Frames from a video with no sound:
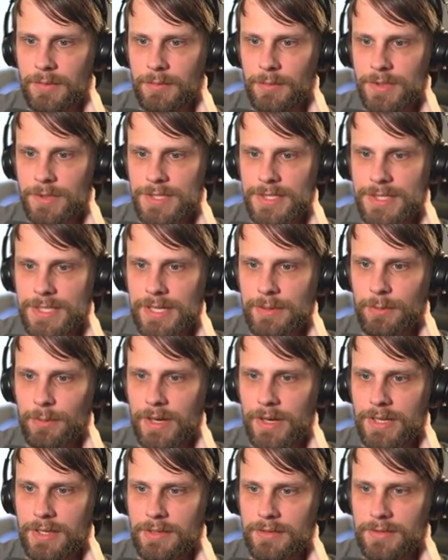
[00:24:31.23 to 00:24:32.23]
just say
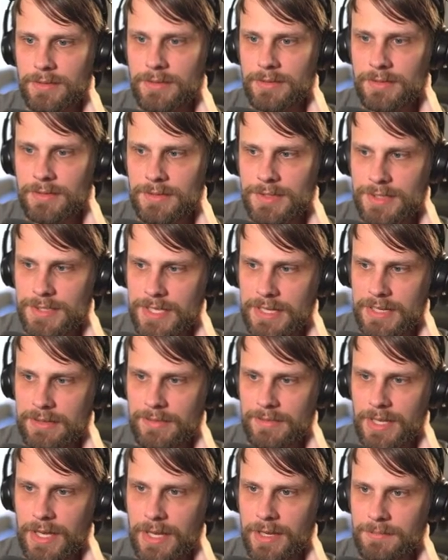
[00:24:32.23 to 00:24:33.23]
white, just to have
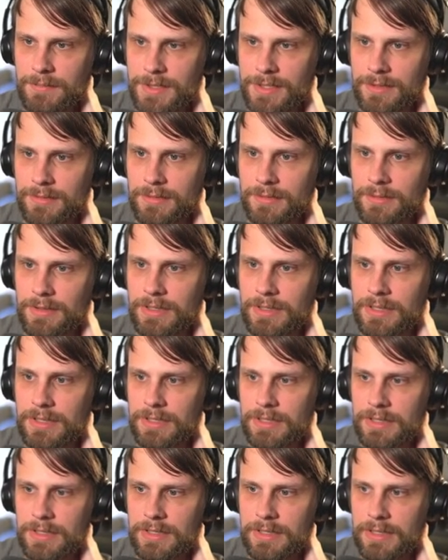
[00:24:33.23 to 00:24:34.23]
the option,
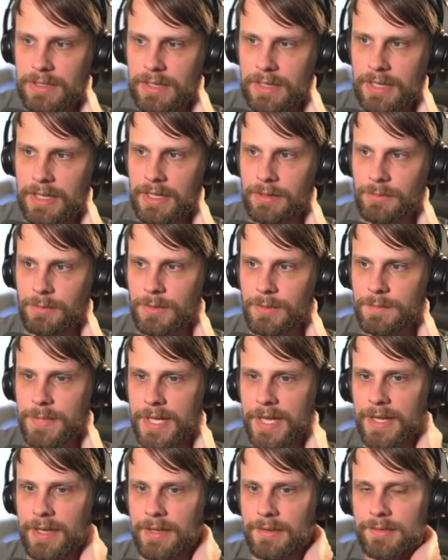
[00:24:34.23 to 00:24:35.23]
and we'll
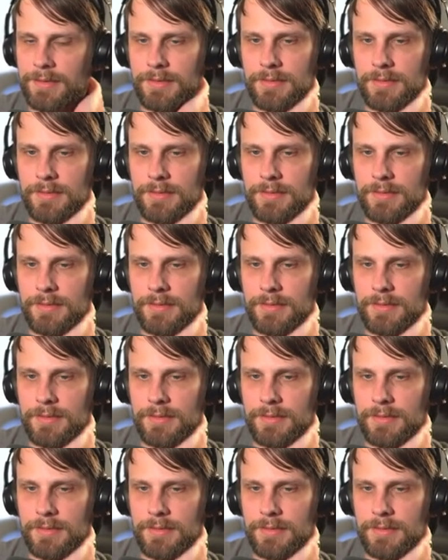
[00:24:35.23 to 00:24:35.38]
pass.